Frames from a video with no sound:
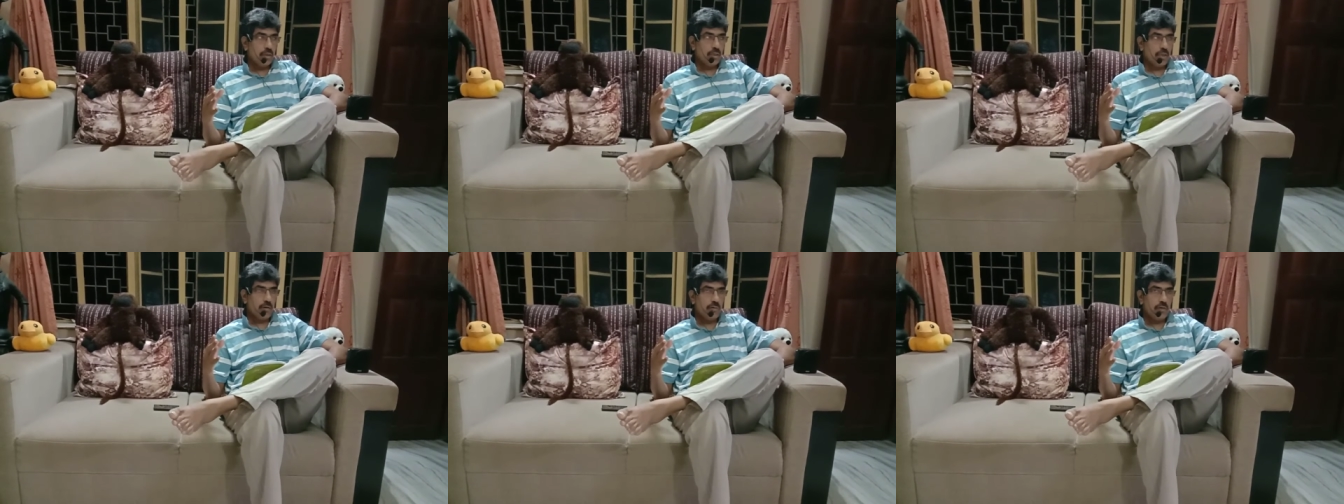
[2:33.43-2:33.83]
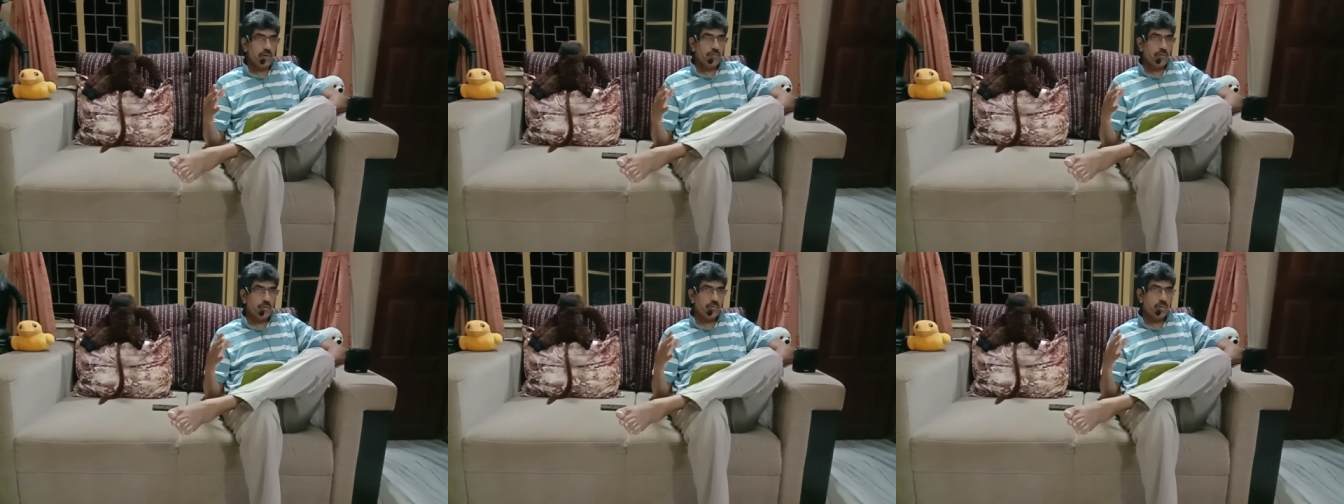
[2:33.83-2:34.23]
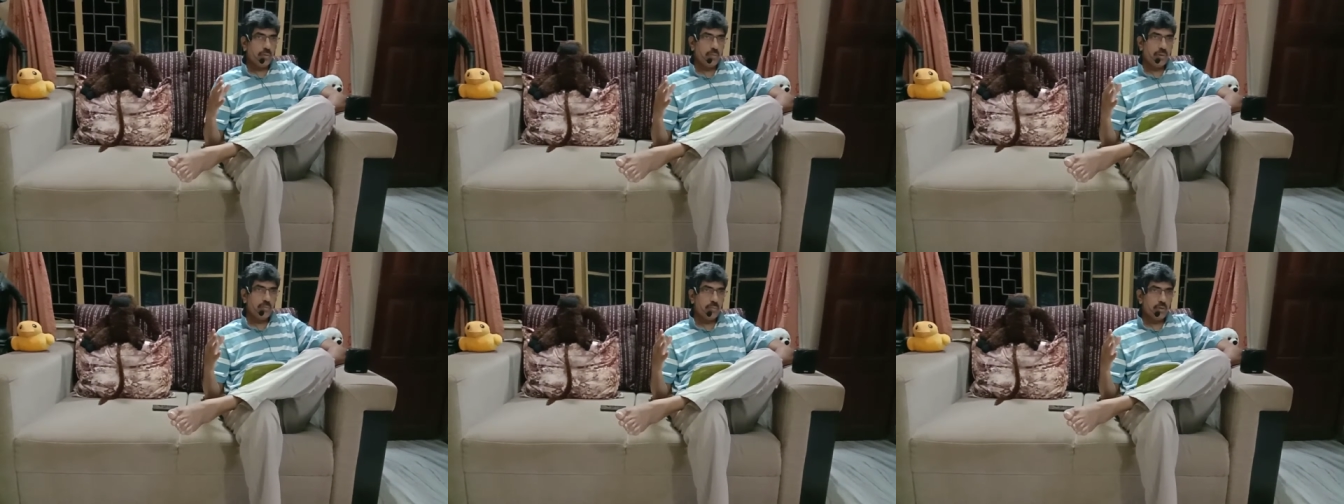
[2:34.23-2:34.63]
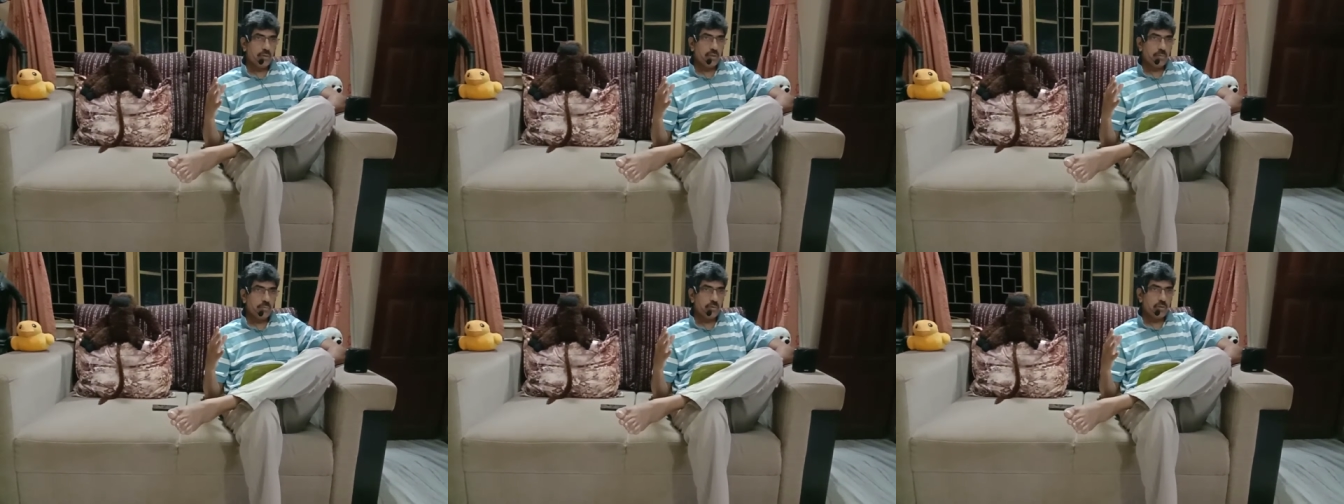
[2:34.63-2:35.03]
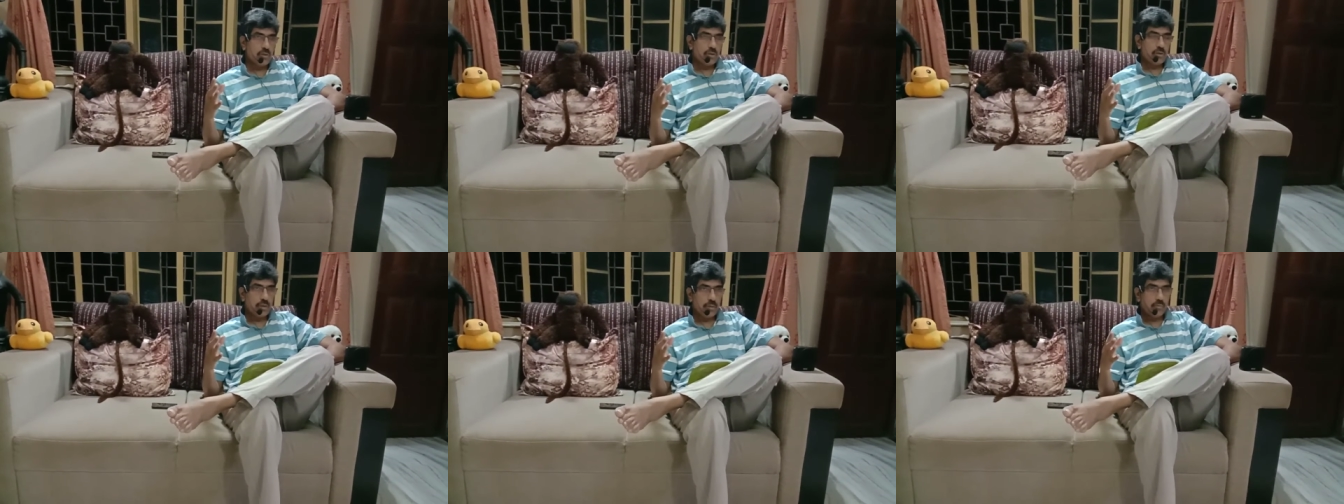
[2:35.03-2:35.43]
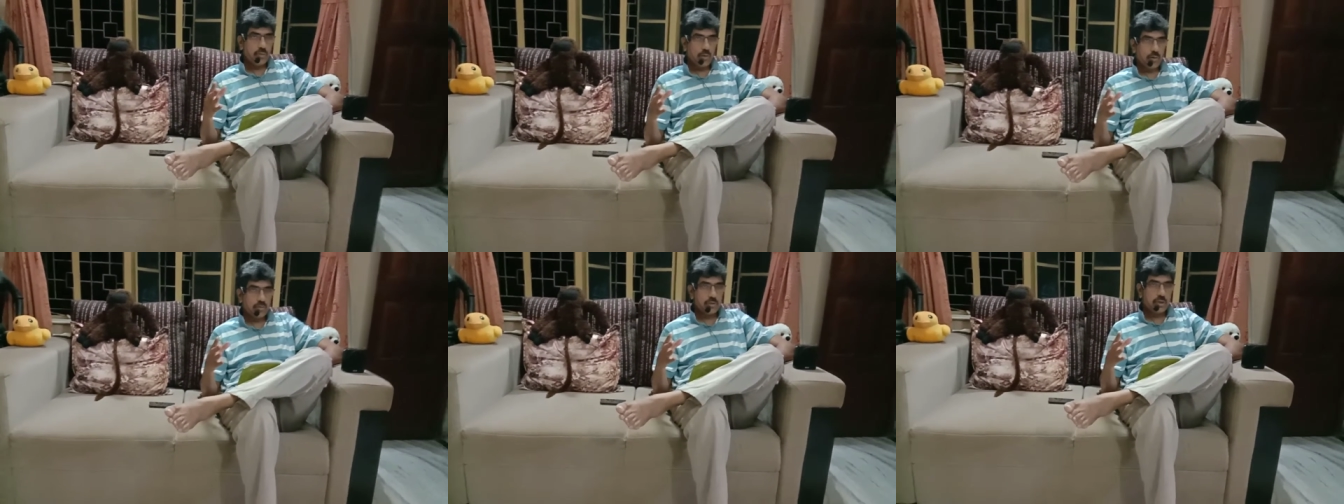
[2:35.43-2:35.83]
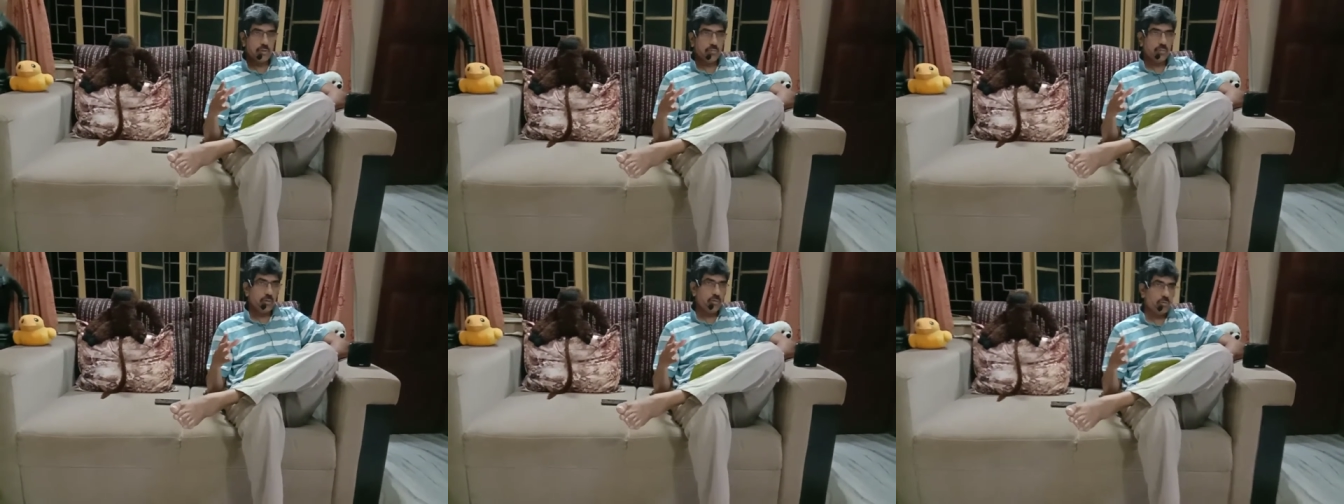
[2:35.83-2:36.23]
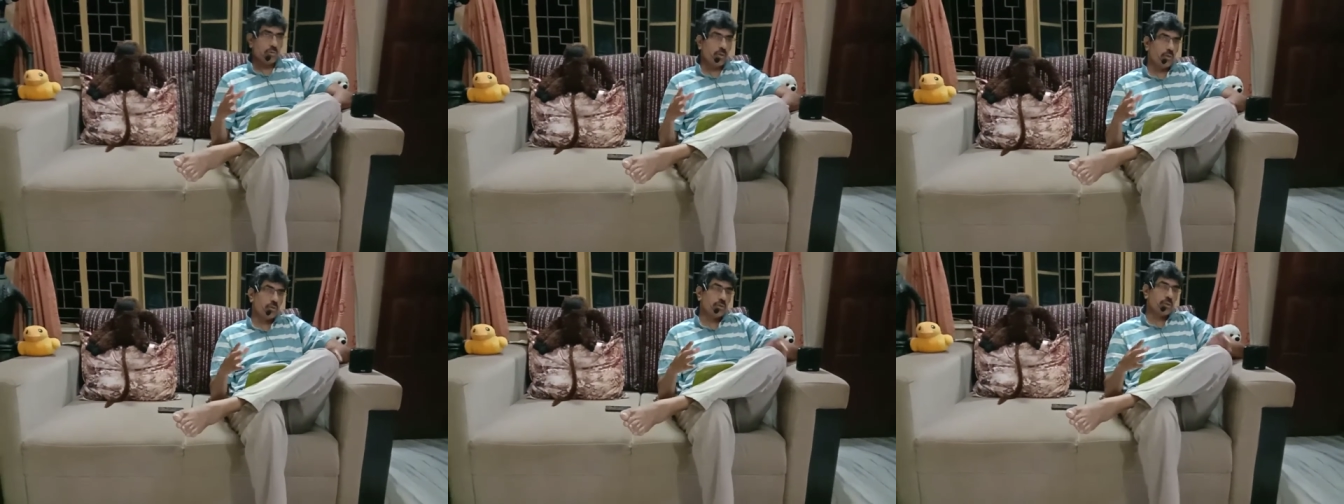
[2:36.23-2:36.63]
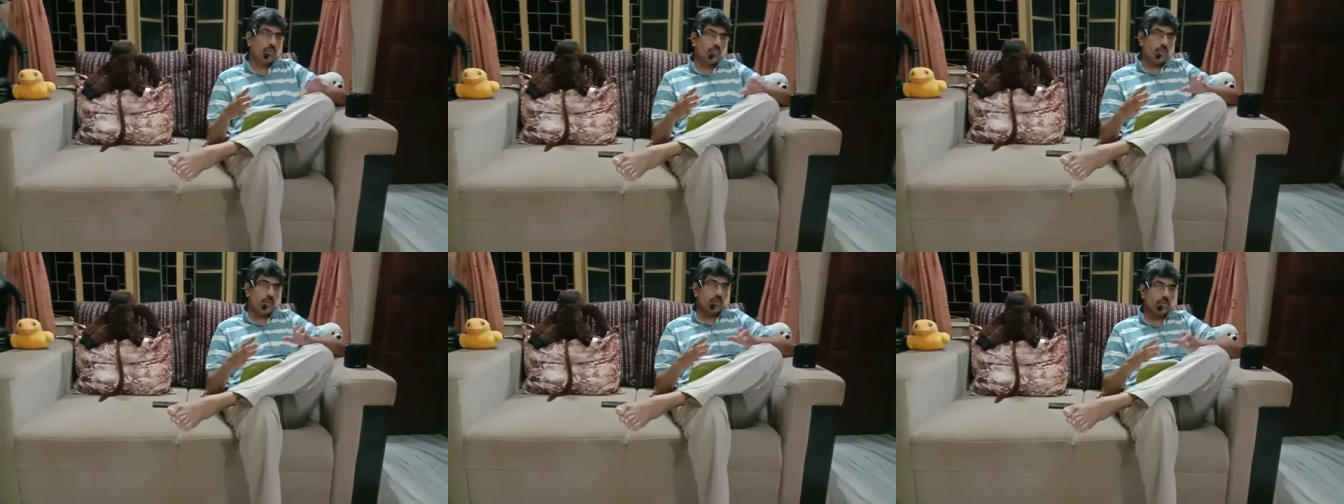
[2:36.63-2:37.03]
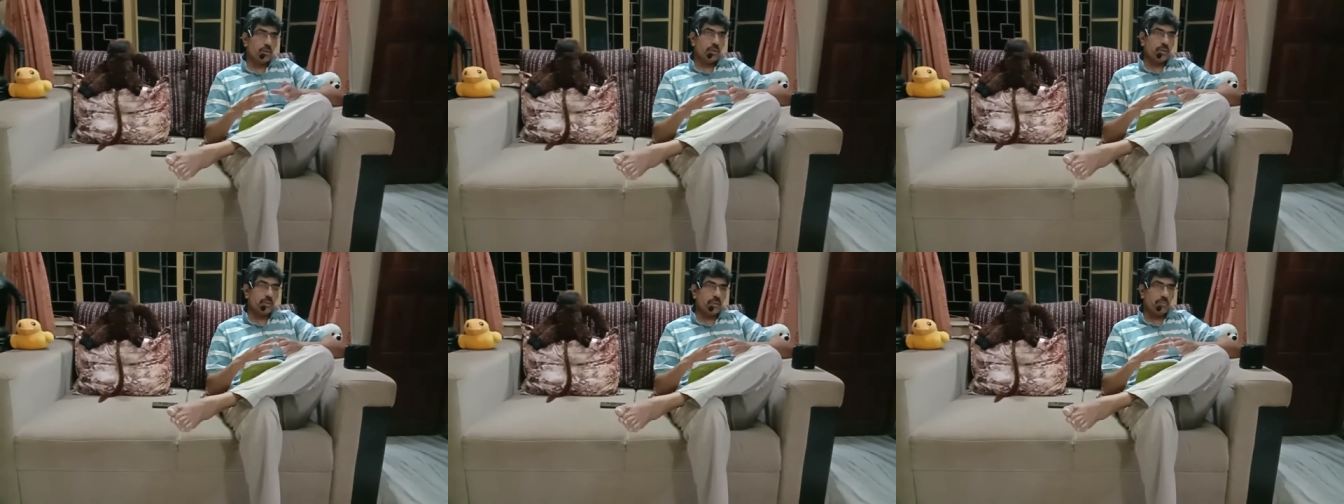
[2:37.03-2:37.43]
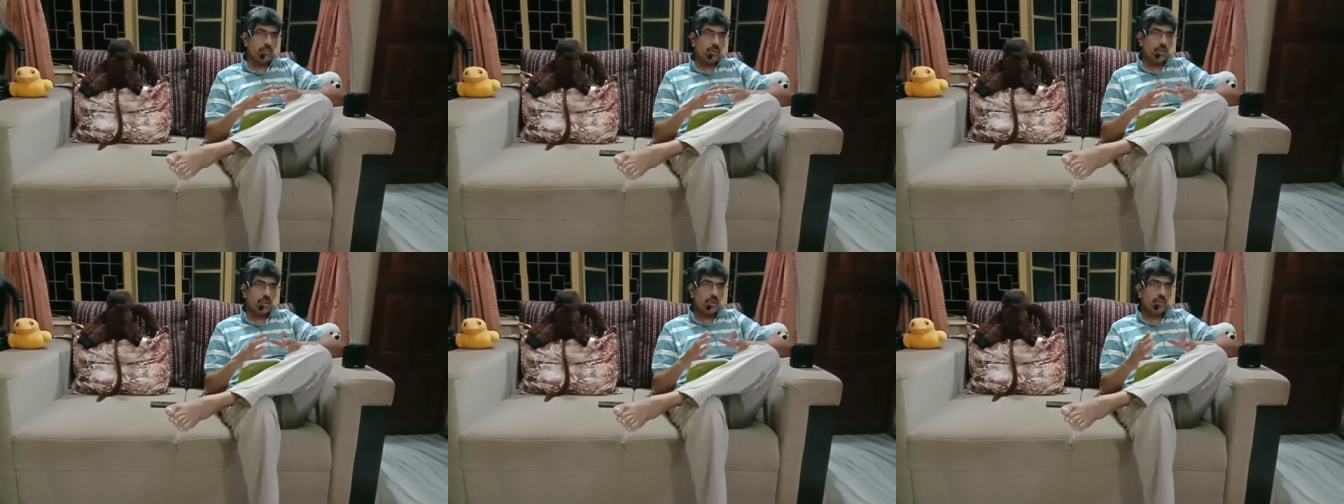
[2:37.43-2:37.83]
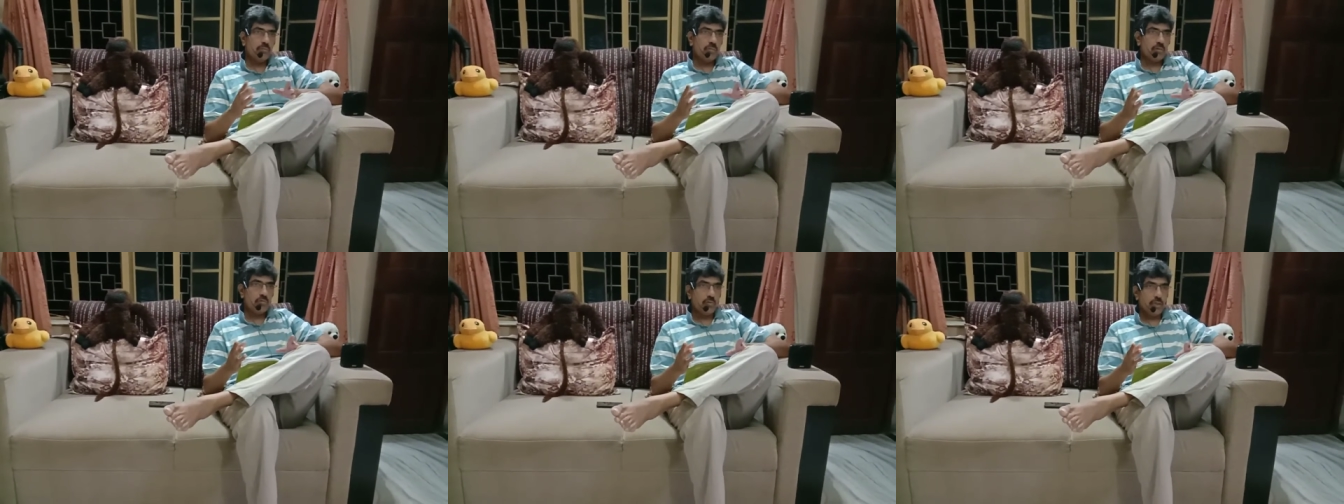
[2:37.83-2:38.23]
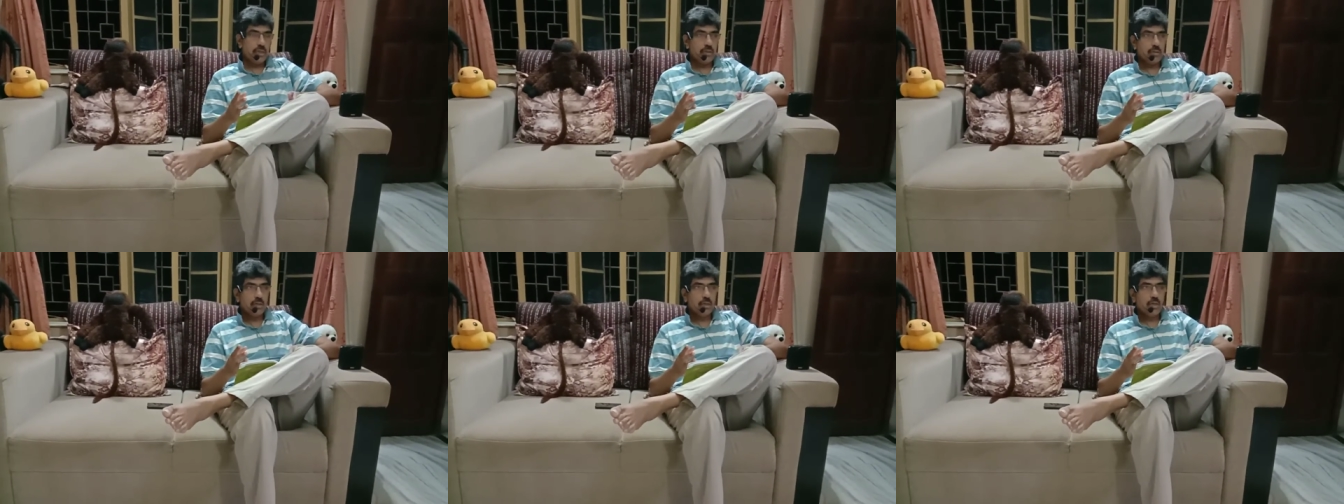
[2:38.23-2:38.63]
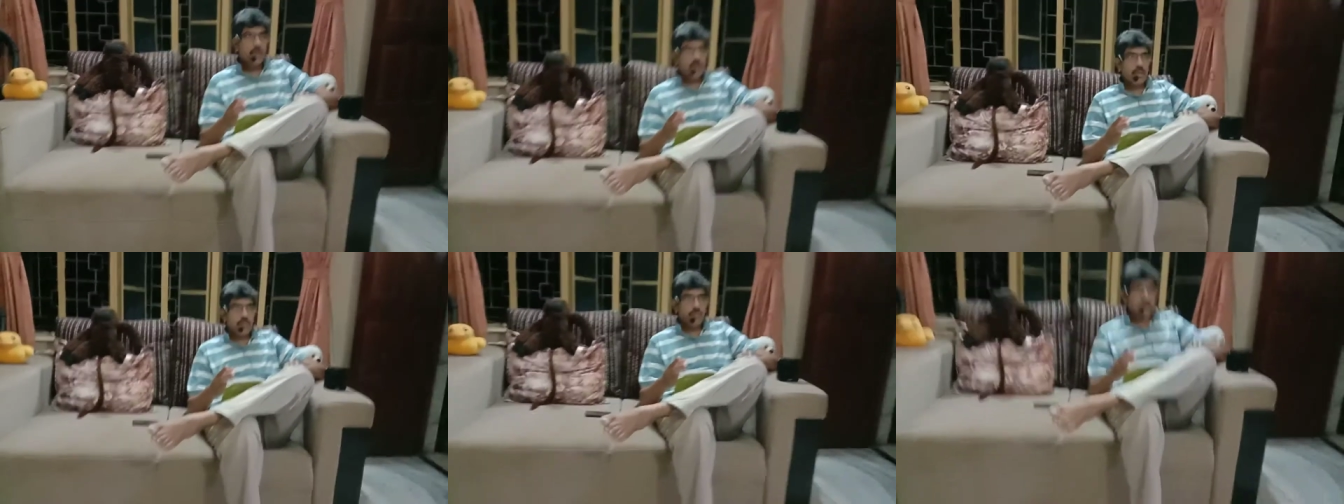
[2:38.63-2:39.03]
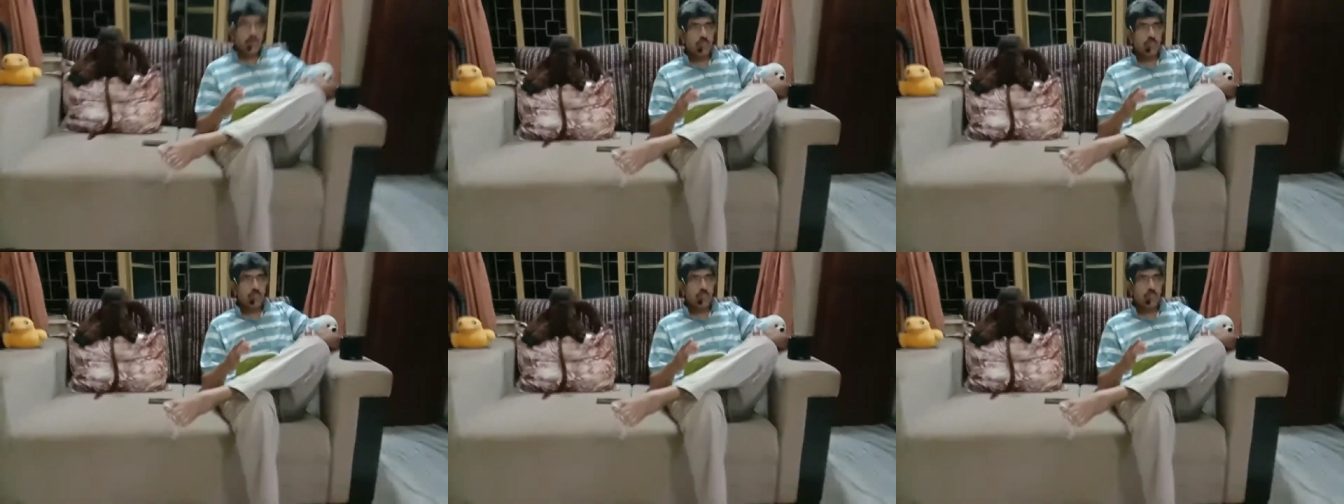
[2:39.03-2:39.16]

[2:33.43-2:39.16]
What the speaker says: Now, if you remember the position of the Oxen Meadows is something in between the